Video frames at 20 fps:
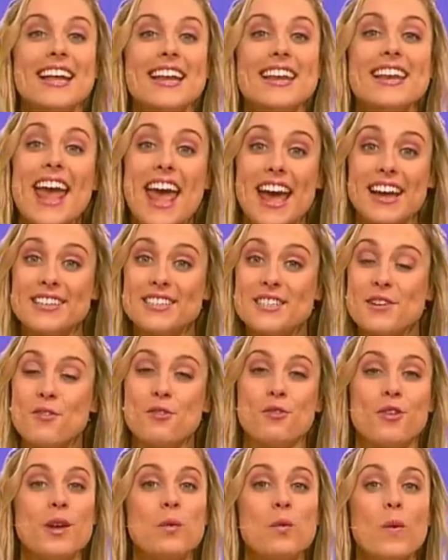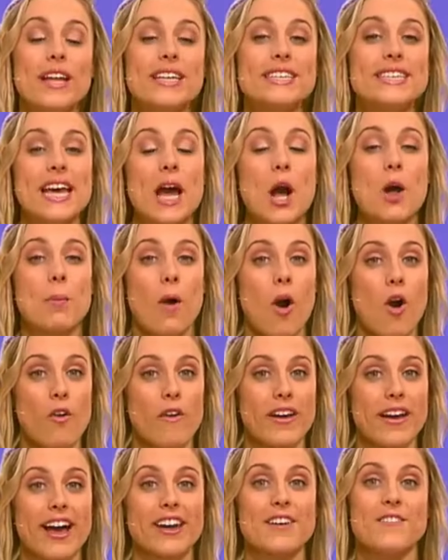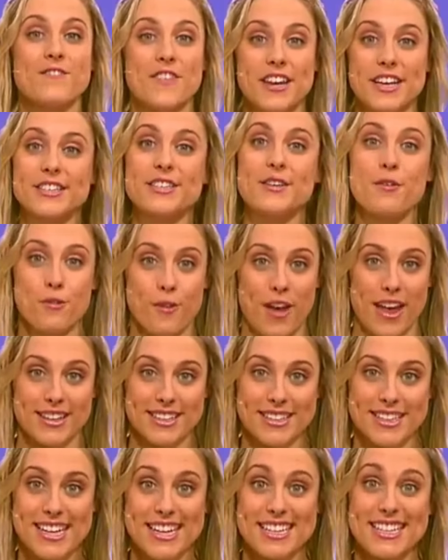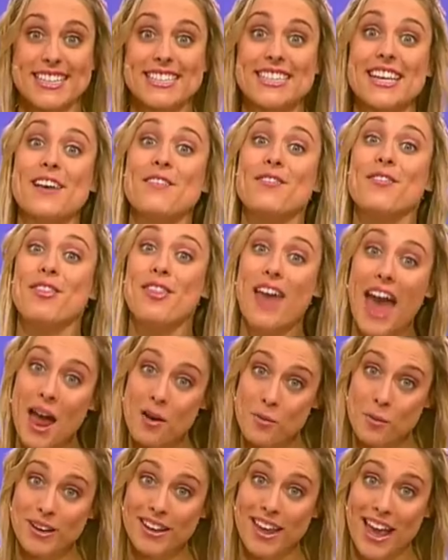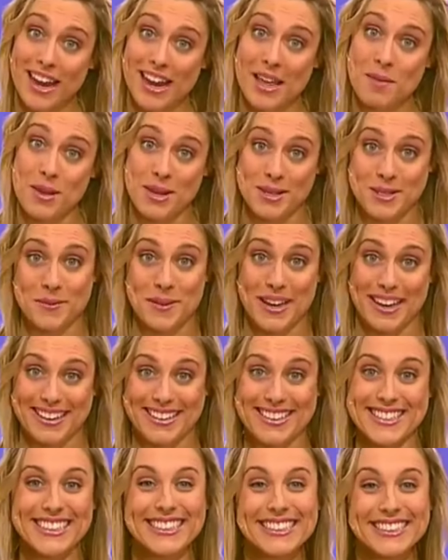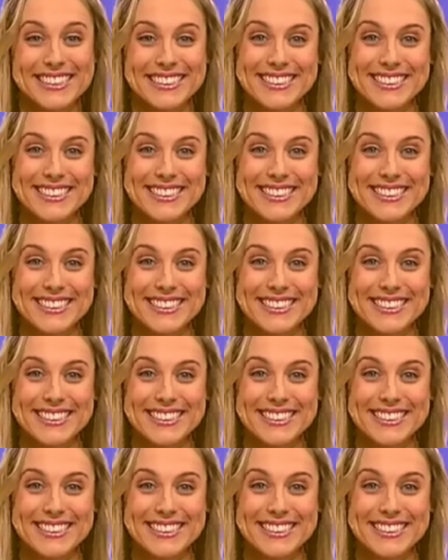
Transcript: Next, Finn went to help Oriana fix the fence to see if that would get him his wings.